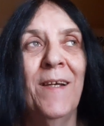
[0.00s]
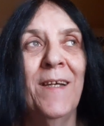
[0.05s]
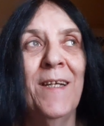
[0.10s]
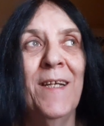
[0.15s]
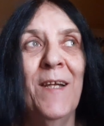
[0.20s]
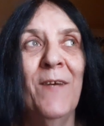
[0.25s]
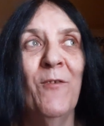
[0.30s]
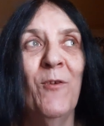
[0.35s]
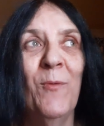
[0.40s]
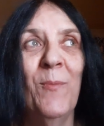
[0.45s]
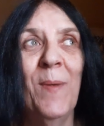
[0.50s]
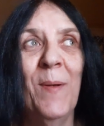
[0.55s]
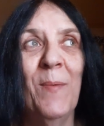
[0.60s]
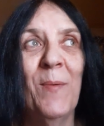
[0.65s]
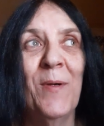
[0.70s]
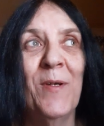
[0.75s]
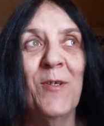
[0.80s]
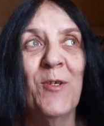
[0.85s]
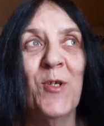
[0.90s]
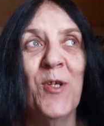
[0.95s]
can never remember
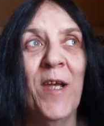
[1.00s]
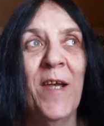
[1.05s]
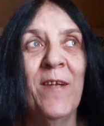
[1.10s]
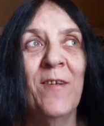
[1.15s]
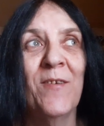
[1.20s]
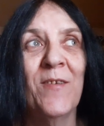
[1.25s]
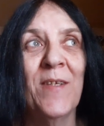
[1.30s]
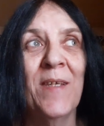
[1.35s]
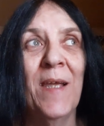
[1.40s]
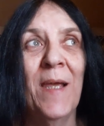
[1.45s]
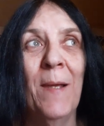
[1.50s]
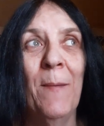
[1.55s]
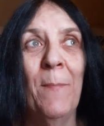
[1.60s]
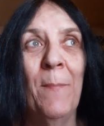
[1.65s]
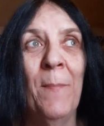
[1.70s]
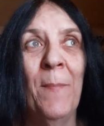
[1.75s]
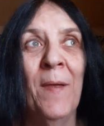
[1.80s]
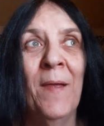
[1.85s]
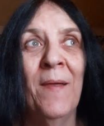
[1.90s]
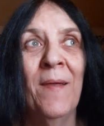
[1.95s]
his channel's name,
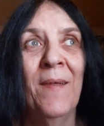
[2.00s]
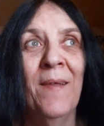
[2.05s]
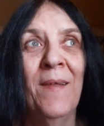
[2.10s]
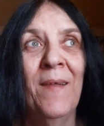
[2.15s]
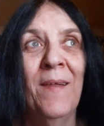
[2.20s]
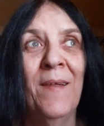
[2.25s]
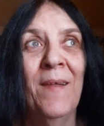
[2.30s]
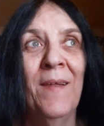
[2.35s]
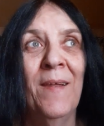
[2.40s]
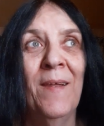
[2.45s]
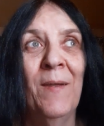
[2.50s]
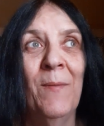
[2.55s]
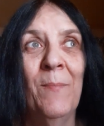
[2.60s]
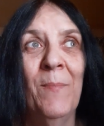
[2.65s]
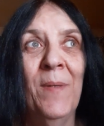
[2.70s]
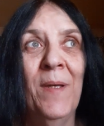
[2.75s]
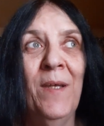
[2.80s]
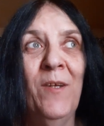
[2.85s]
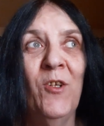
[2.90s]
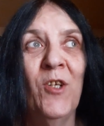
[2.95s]

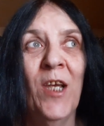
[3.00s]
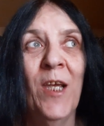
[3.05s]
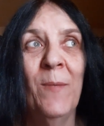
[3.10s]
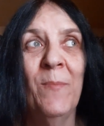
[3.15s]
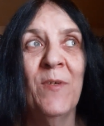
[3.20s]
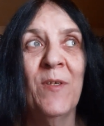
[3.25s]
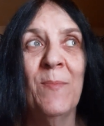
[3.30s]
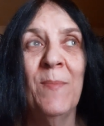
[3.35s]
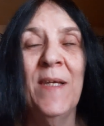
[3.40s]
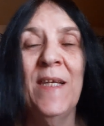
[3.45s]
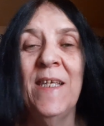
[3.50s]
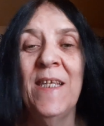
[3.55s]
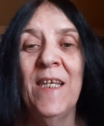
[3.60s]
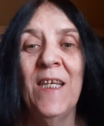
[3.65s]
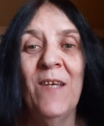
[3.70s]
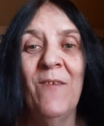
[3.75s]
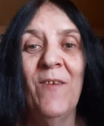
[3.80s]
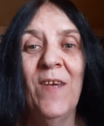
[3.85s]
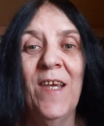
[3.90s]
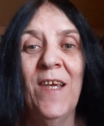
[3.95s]
Big James Me
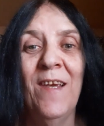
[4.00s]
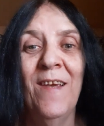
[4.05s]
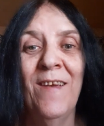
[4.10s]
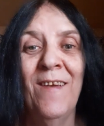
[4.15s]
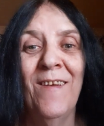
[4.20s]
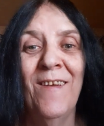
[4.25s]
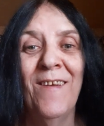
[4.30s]
TV.